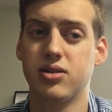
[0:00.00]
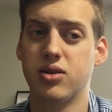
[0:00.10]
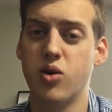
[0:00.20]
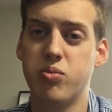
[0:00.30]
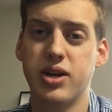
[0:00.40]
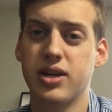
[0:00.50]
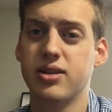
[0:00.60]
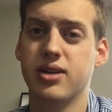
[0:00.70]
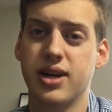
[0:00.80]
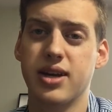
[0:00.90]

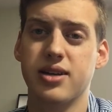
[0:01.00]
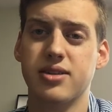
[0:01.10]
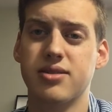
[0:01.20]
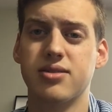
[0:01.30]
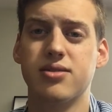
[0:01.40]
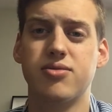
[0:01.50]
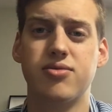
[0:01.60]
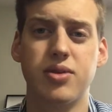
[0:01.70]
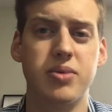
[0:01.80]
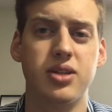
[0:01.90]
opening and
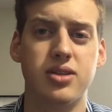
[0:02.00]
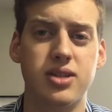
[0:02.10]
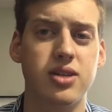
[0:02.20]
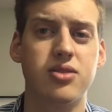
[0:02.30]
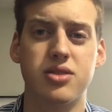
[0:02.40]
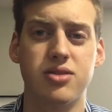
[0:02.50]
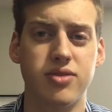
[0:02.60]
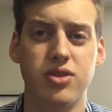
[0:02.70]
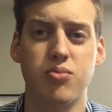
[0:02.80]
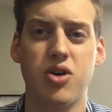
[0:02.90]
flipping the singles is
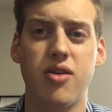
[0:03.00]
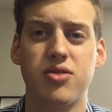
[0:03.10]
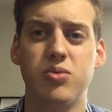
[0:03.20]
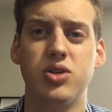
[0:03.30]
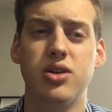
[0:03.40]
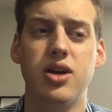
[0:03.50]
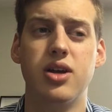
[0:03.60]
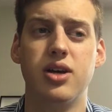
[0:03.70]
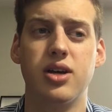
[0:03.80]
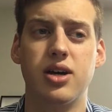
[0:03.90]
fairly profitable
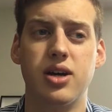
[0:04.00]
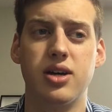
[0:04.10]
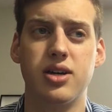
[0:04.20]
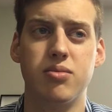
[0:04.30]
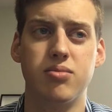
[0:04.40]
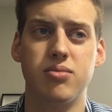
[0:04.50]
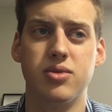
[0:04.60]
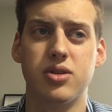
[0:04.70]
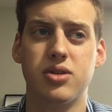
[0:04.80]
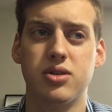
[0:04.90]
in
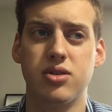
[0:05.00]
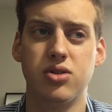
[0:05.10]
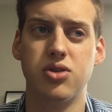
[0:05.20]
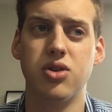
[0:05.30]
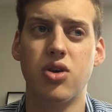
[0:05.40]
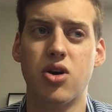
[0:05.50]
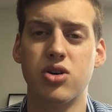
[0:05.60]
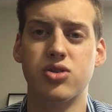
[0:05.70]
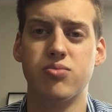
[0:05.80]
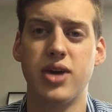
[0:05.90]

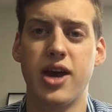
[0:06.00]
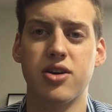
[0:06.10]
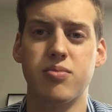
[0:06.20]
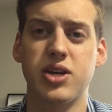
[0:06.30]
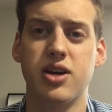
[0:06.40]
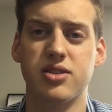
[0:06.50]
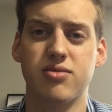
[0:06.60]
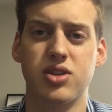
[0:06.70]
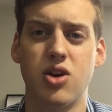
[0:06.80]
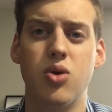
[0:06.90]
large manner because of
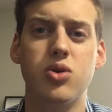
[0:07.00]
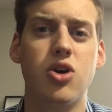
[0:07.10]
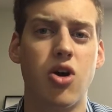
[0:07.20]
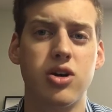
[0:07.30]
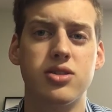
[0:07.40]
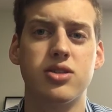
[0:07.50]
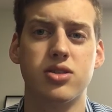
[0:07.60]
the code cards.